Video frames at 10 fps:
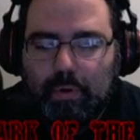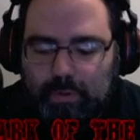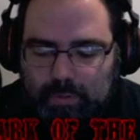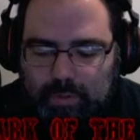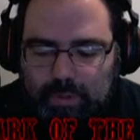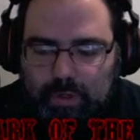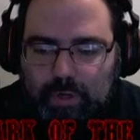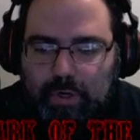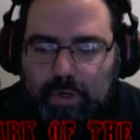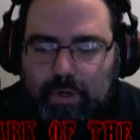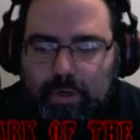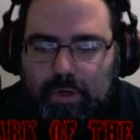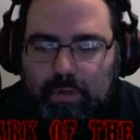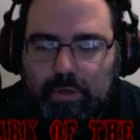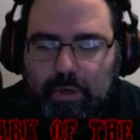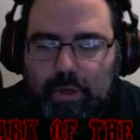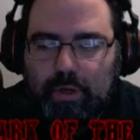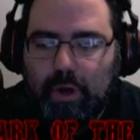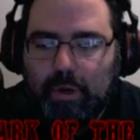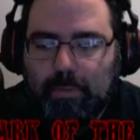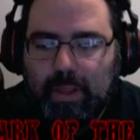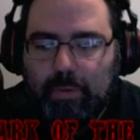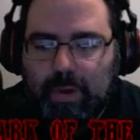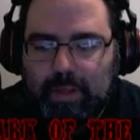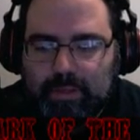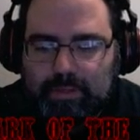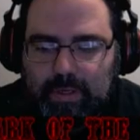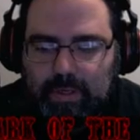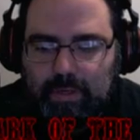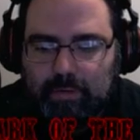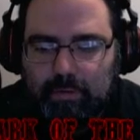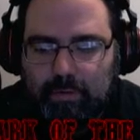Done guard. A uh, guard, by the way, is uh,